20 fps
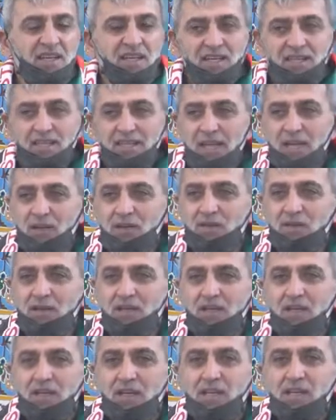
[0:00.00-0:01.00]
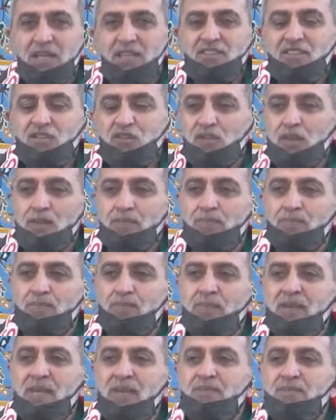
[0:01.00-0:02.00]
Can let's
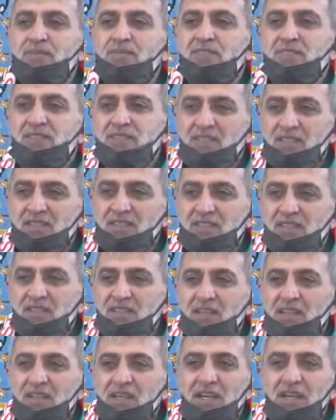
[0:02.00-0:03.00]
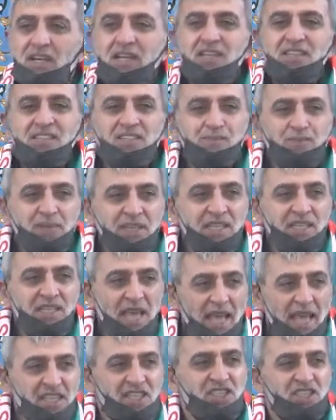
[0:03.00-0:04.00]
stop lips. Let's be in
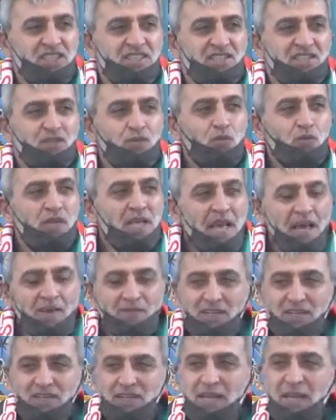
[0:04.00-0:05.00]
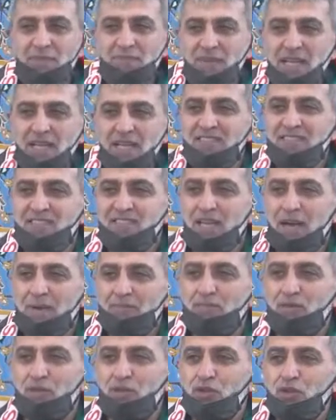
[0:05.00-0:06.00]
actions. We have an amazing
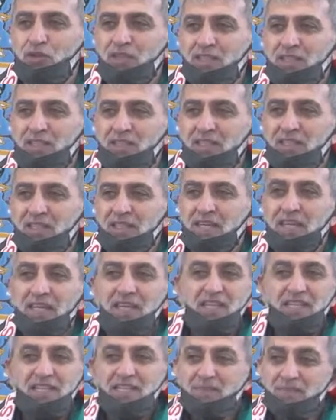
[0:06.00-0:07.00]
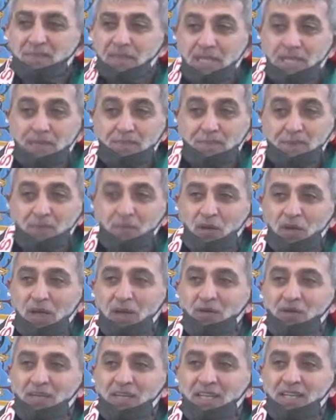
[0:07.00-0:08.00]
opportunity. There's many people
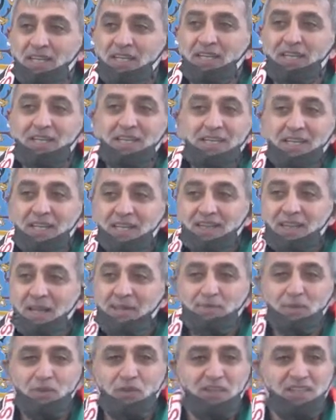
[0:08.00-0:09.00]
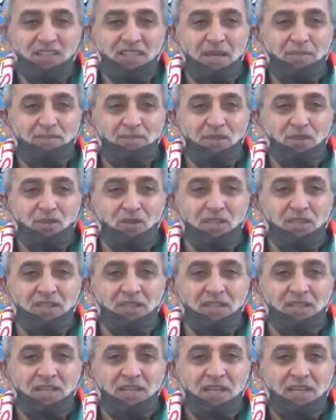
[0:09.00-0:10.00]
out there. They're not happy with this
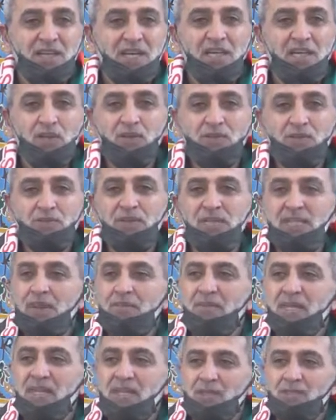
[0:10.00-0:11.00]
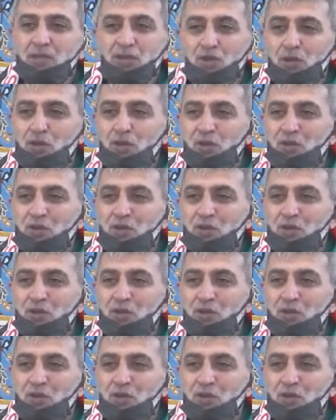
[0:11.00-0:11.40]
opportunity. It would become a lipstick.